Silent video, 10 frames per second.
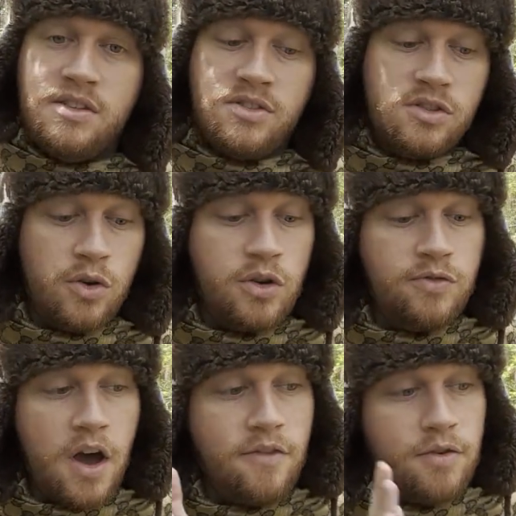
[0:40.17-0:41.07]
So you've
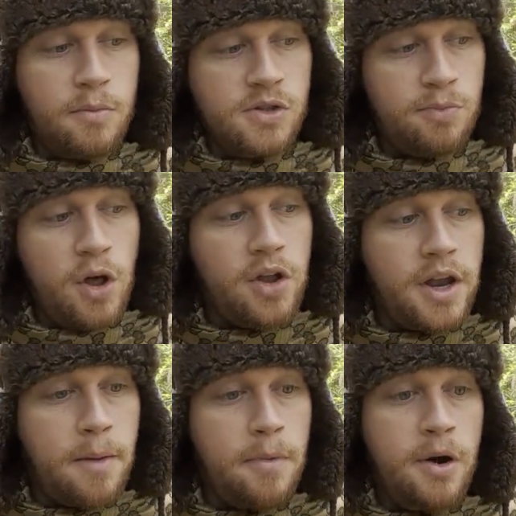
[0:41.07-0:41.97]
gone from a small
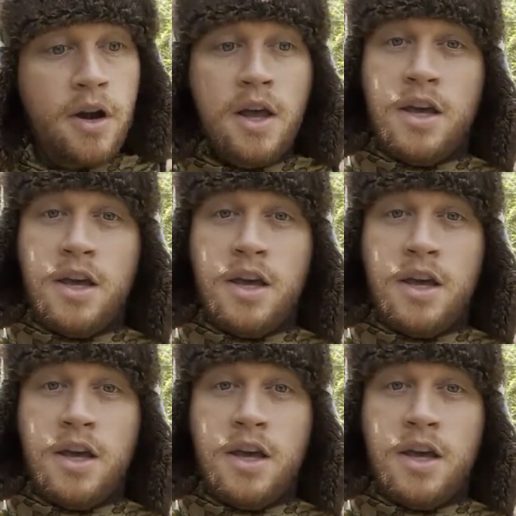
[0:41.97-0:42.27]
number